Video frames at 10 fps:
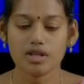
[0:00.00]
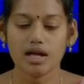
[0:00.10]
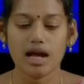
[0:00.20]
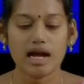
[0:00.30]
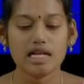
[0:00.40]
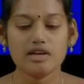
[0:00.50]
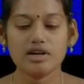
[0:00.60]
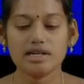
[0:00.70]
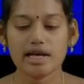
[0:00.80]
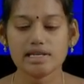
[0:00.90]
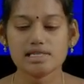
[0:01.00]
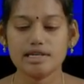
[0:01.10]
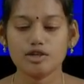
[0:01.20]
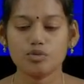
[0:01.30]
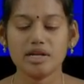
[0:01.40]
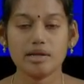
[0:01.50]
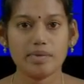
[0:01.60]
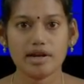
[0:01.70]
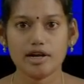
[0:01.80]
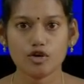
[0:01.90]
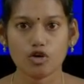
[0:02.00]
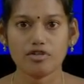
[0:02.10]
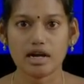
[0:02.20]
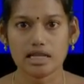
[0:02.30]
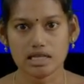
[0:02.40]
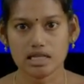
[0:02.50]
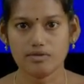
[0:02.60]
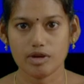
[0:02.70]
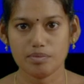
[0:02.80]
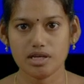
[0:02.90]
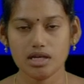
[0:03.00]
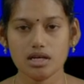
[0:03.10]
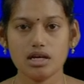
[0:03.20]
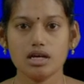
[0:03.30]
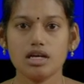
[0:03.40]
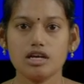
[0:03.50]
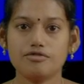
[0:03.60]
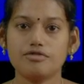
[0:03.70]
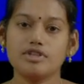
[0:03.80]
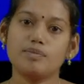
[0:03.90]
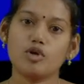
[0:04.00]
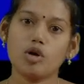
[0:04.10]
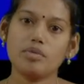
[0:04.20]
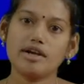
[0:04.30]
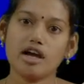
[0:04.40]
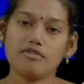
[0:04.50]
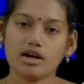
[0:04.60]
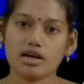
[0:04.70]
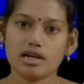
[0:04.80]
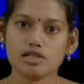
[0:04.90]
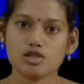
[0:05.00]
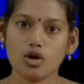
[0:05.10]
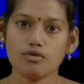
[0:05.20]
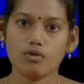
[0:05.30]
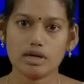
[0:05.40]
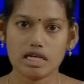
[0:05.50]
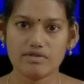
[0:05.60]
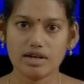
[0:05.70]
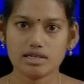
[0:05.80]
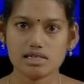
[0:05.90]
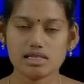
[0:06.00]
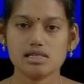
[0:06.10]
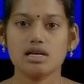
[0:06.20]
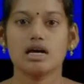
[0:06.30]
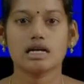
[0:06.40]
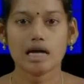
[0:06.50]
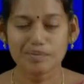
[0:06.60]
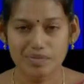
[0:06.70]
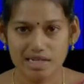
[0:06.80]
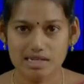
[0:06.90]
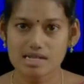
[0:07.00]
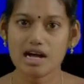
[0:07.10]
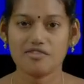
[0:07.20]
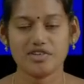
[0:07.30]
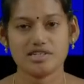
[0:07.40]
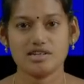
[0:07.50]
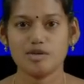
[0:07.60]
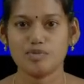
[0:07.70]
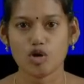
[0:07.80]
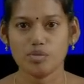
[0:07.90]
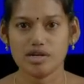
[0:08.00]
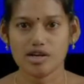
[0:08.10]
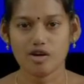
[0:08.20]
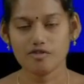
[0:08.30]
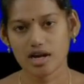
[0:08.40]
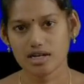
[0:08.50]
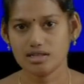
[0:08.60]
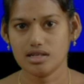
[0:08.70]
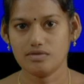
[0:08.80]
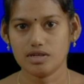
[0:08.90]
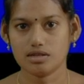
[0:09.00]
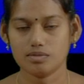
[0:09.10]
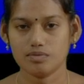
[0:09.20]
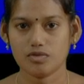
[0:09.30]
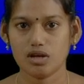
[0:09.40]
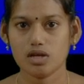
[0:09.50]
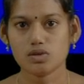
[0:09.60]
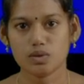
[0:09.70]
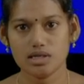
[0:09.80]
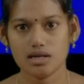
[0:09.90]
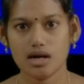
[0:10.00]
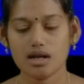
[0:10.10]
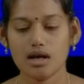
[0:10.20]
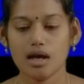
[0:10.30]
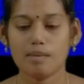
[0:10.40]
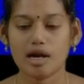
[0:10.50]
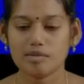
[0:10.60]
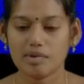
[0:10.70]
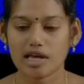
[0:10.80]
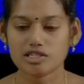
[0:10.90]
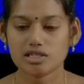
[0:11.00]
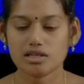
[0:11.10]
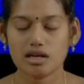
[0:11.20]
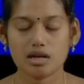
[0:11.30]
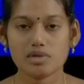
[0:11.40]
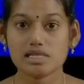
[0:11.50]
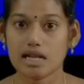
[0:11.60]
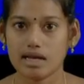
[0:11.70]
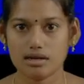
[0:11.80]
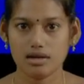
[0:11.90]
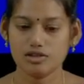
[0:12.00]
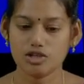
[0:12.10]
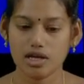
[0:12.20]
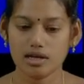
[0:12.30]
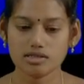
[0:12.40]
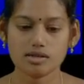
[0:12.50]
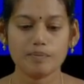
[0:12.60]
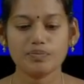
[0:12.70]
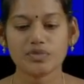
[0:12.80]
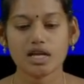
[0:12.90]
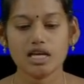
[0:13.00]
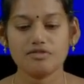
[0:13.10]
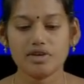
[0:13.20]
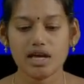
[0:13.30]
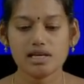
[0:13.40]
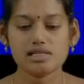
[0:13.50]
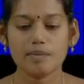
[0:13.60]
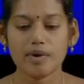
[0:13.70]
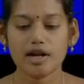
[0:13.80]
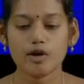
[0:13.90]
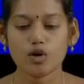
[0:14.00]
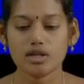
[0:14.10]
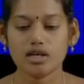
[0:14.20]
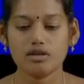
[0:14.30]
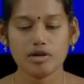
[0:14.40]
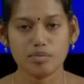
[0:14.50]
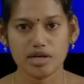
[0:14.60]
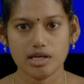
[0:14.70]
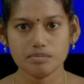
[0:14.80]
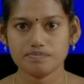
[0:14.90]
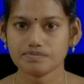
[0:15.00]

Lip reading: an event A is said to be dependent of another event B if the probability of occurrence of one event is completely affected the probability of another event. So here multiplication theorem is slightly changed. If A is dependent on the event B,